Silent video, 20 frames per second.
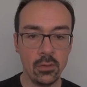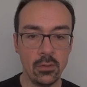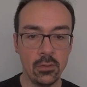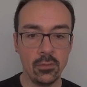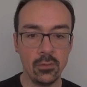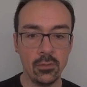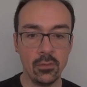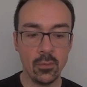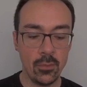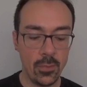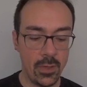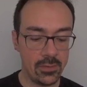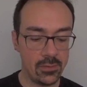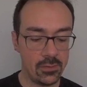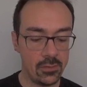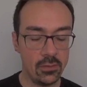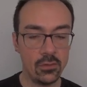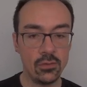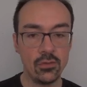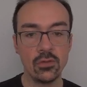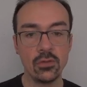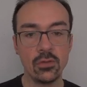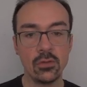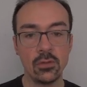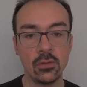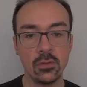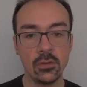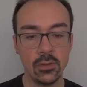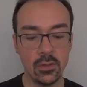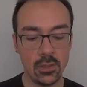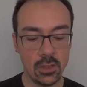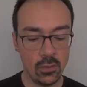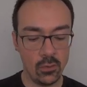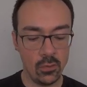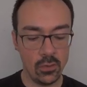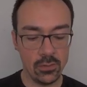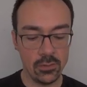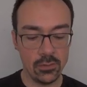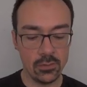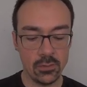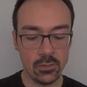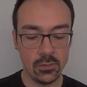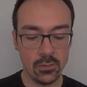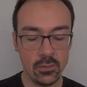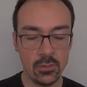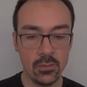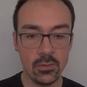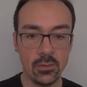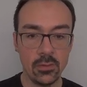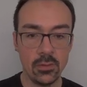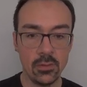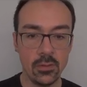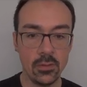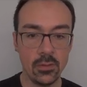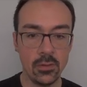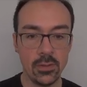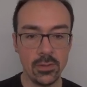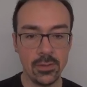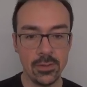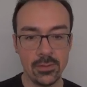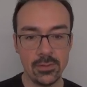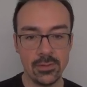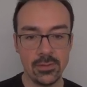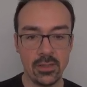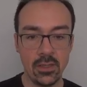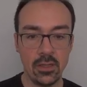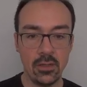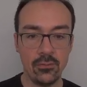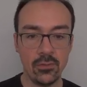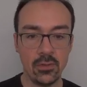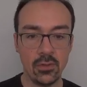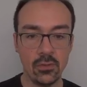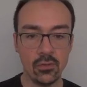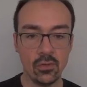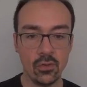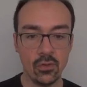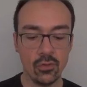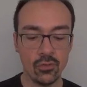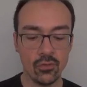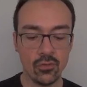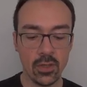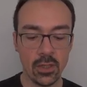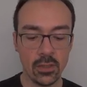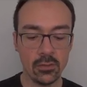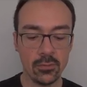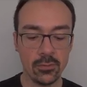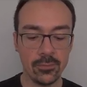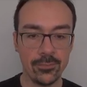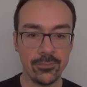the message that was saved in the contract.